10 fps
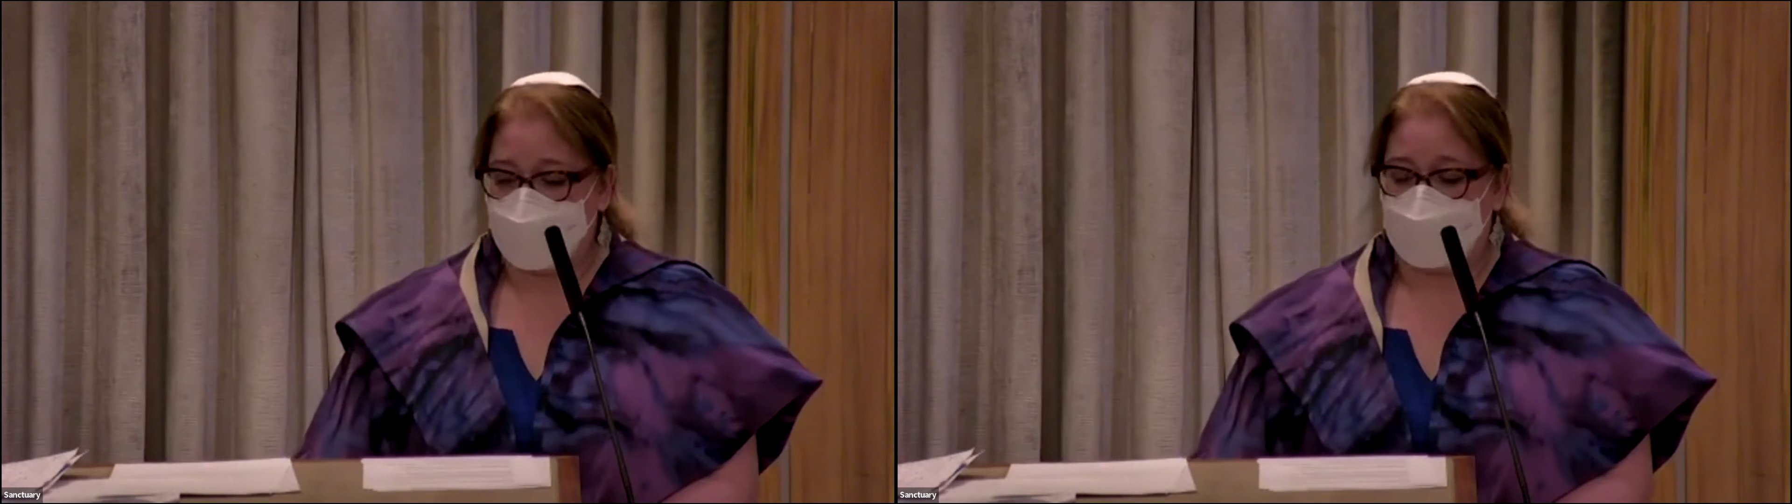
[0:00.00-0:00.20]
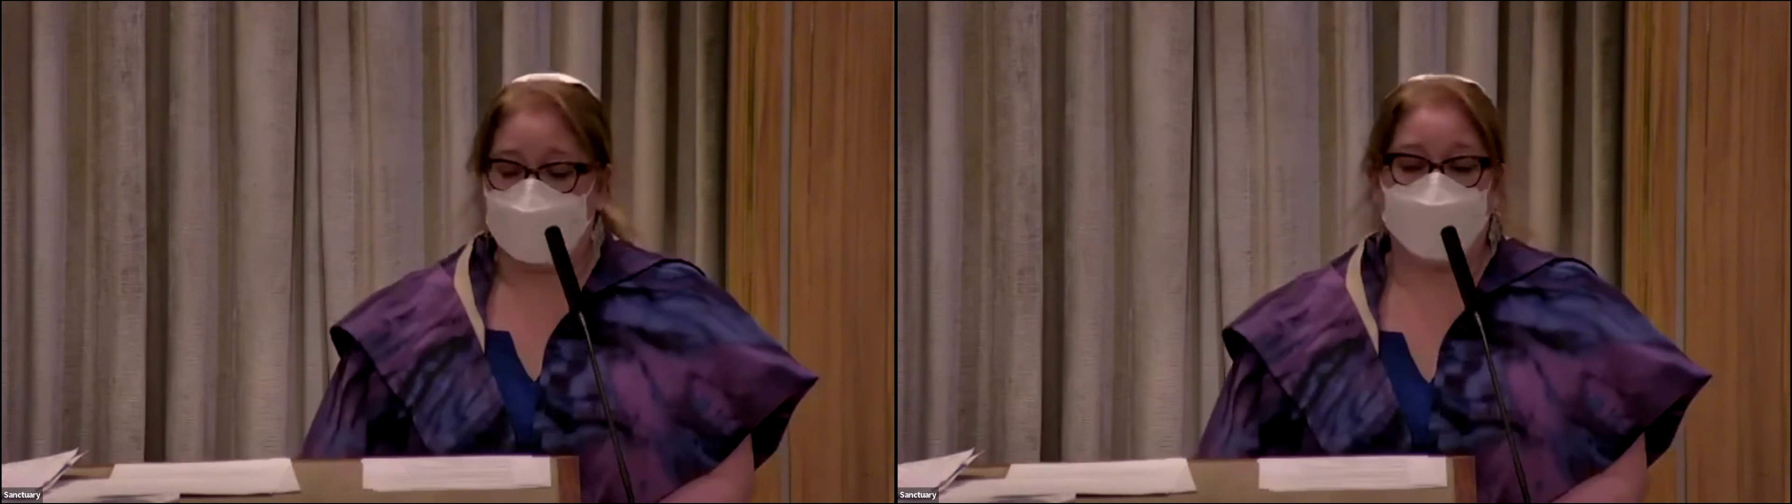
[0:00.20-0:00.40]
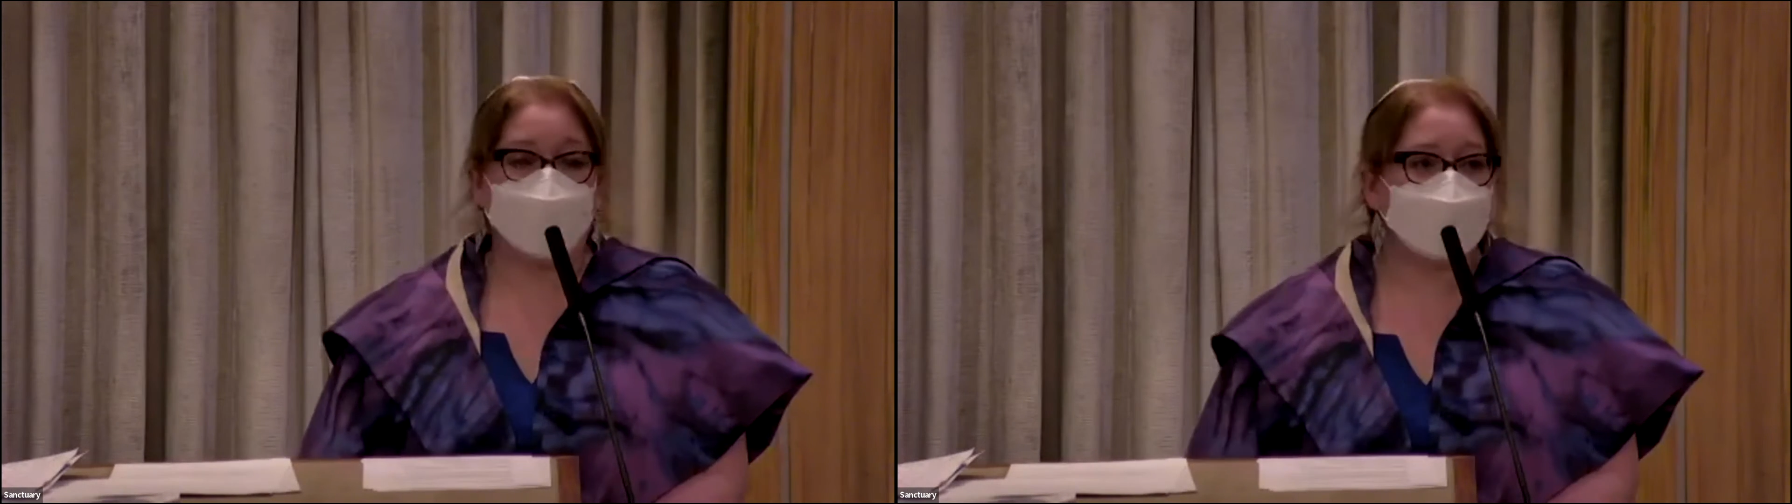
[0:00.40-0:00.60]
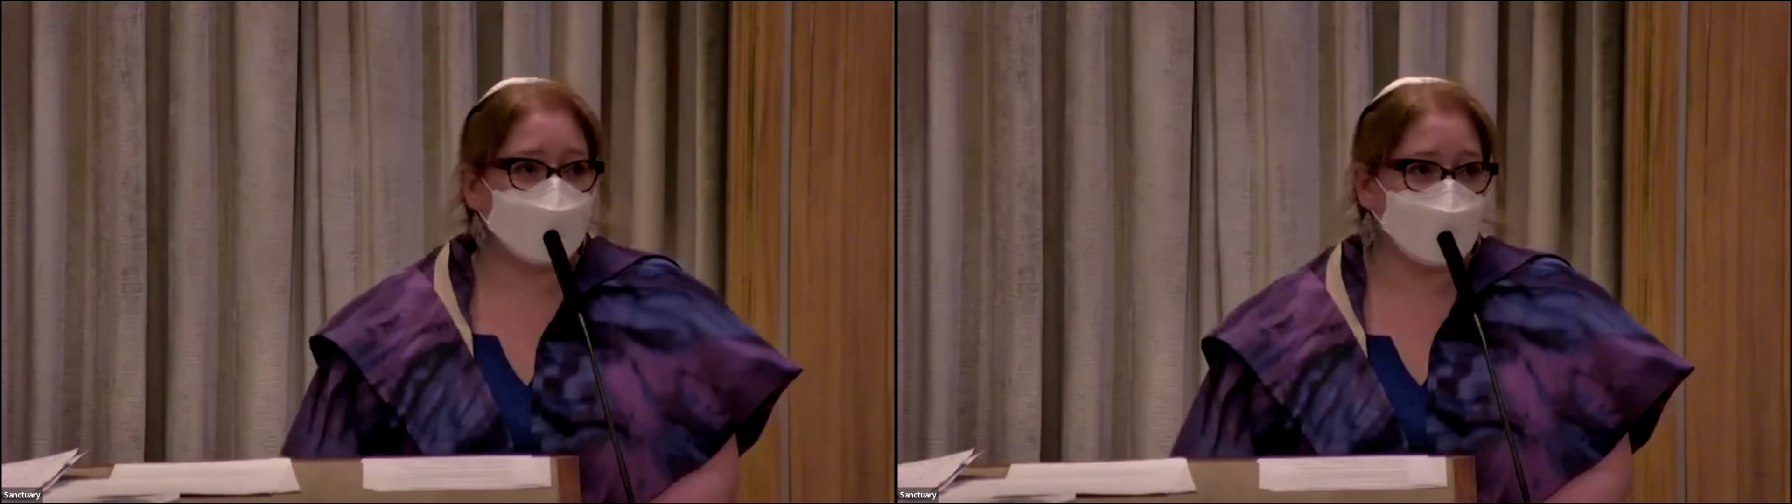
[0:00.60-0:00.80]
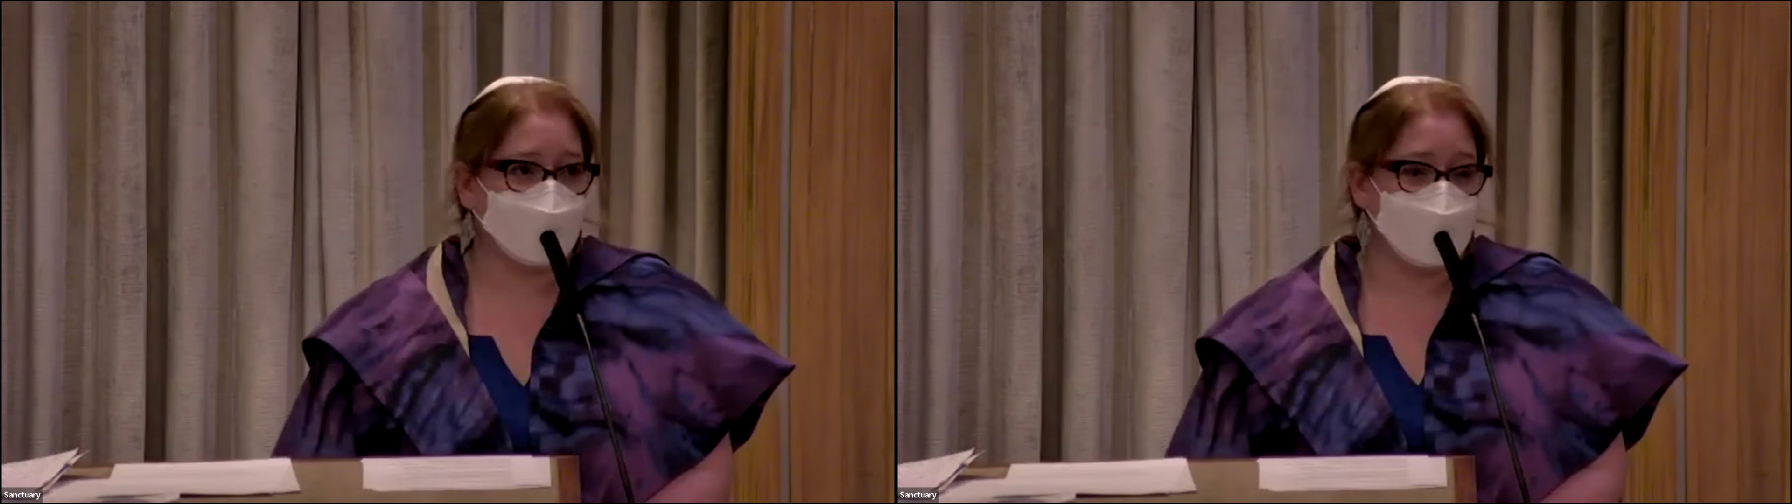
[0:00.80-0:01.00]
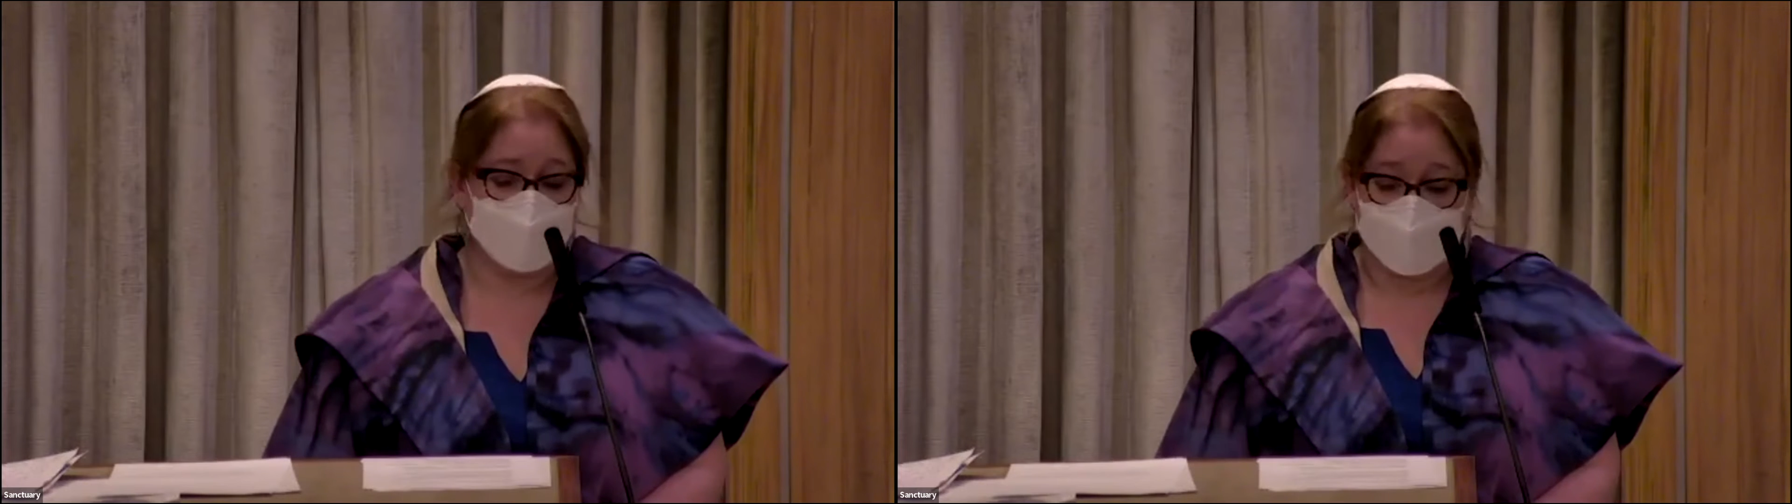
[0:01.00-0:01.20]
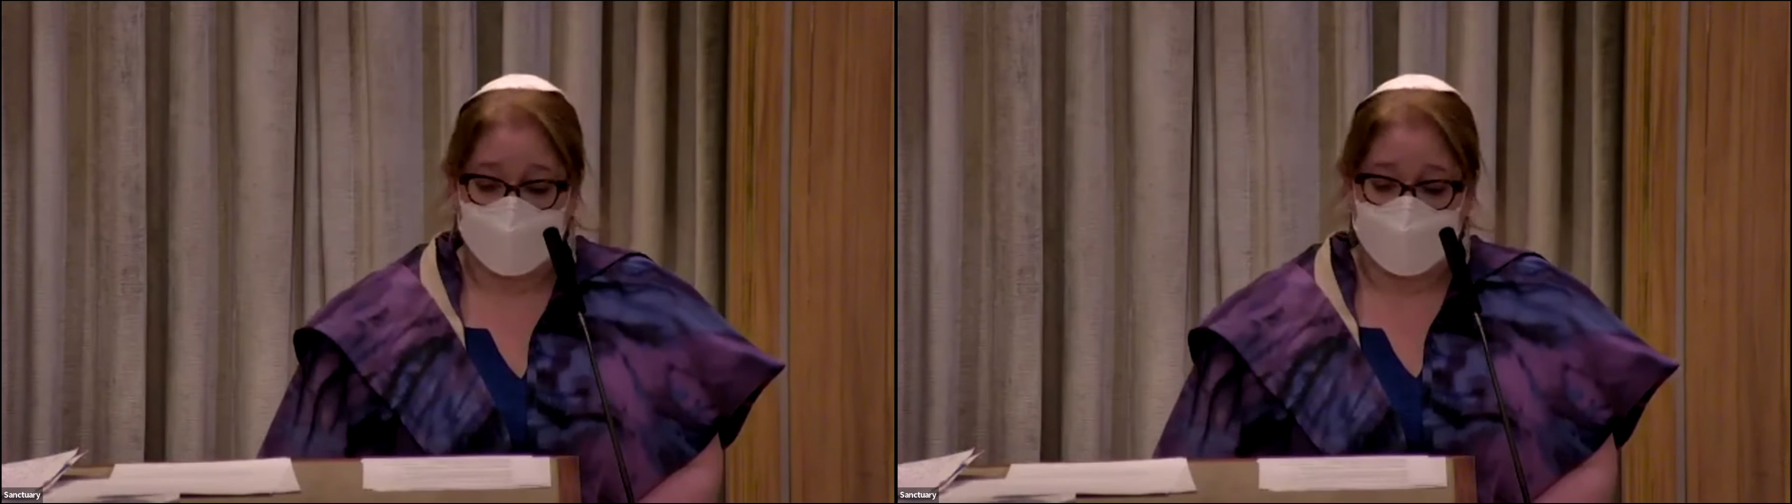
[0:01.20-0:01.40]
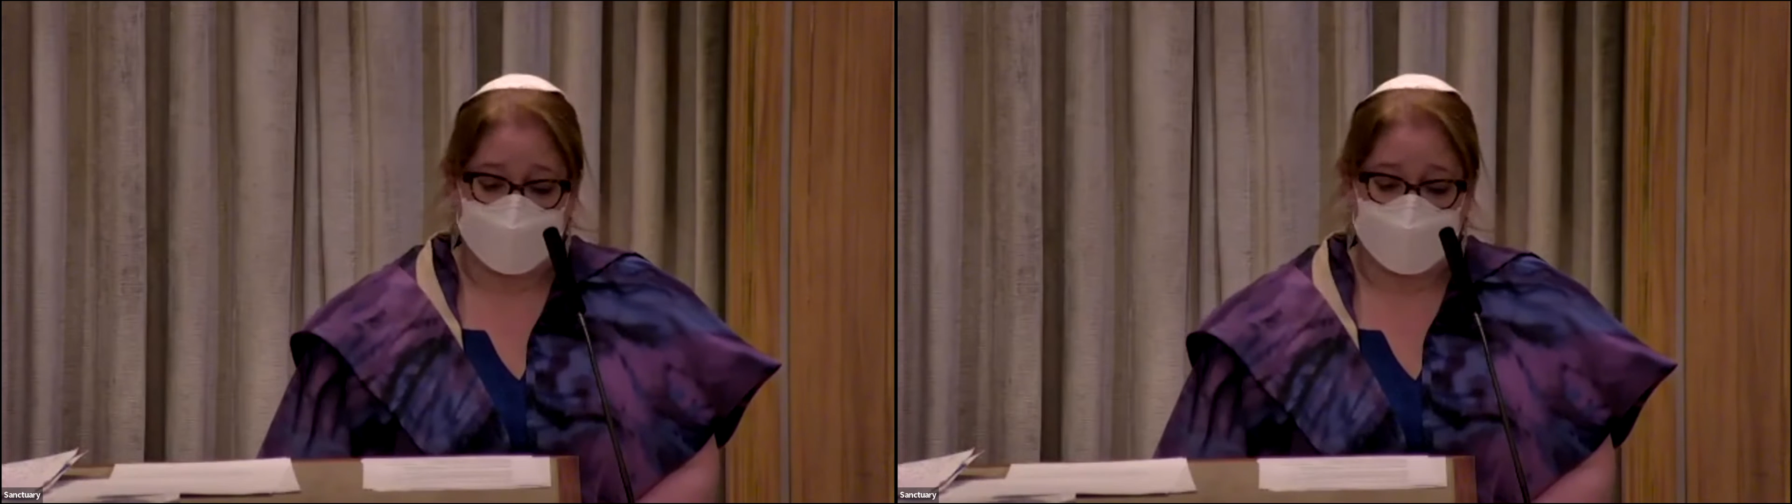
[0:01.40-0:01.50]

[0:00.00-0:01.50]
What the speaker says: and building a